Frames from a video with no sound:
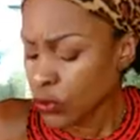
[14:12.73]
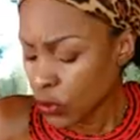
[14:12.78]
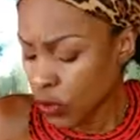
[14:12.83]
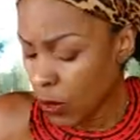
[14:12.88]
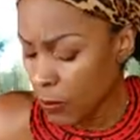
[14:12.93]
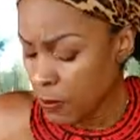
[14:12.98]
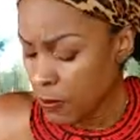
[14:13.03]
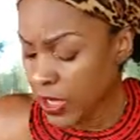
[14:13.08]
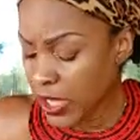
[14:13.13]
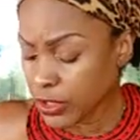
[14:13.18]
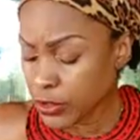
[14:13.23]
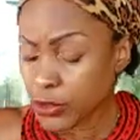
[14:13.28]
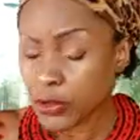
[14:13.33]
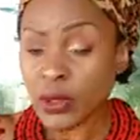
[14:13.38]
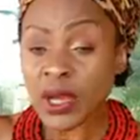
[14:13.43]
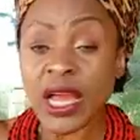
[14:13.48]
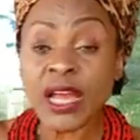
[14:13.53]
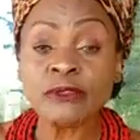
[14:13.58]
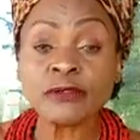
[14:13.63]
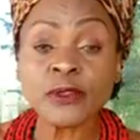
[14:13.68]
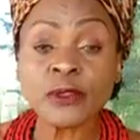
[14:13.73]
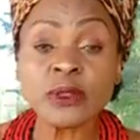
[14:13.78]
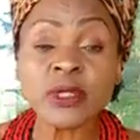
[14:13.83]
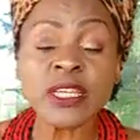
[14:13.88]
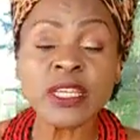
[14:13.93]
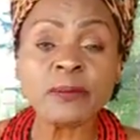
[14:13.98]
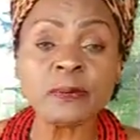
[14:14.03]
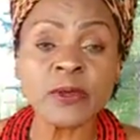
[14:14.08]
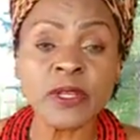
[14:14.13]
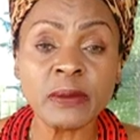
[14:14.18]
come back, you have to
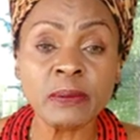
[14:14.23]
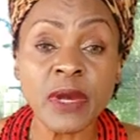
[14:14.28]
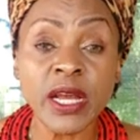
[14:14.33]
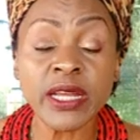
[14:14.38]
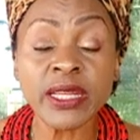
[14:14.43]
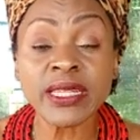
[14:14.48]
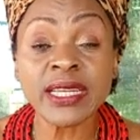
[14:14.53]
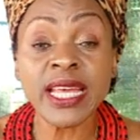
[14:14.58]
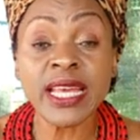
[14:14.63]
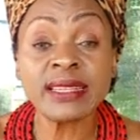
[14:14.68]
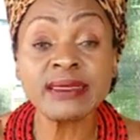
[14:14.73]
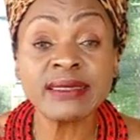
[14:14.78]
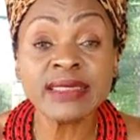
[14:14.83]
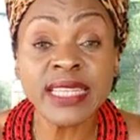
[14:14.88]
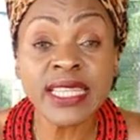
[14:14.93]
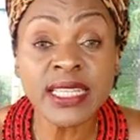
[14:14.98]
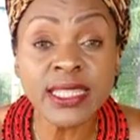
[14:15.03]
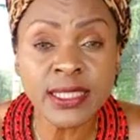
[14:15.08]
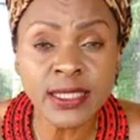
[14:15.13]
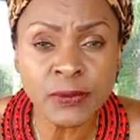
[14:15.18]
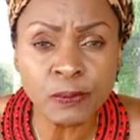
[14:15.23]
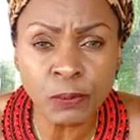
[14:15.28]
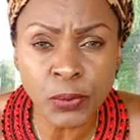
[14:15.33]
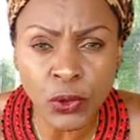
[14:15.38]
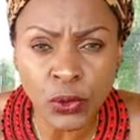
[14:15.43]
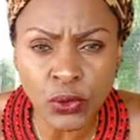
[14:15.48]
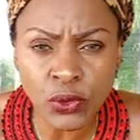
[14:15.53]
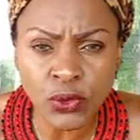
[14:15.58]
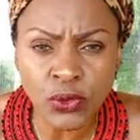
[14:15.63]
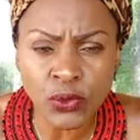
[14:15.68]
keep in mind that these
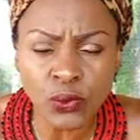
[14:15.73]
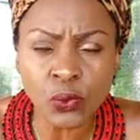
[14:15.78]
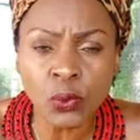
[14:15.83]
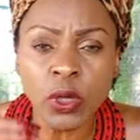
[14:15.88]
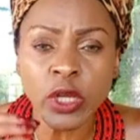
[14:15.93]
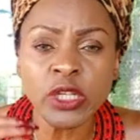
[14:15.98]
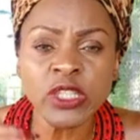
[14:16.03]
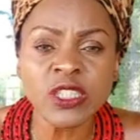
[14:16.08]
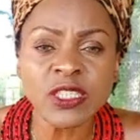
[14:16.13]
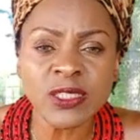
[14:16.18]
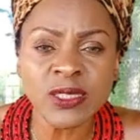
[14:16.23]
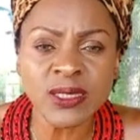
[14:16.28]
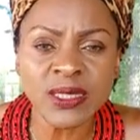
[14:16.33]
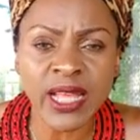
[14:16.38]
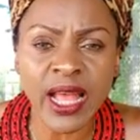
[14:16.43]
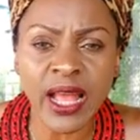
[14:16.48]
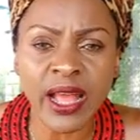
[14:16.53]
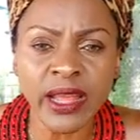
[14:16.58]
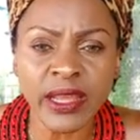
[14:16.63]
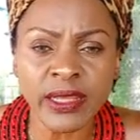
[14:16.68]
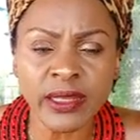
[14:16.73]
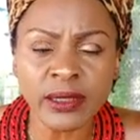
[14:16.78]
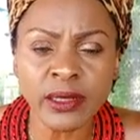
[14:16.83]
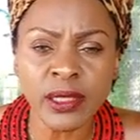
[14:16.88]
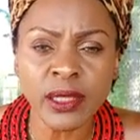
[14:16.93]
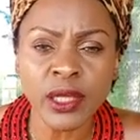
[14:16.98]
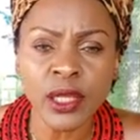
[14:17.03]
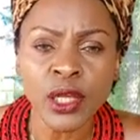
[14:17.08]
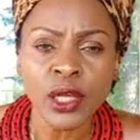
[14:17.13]
books were designed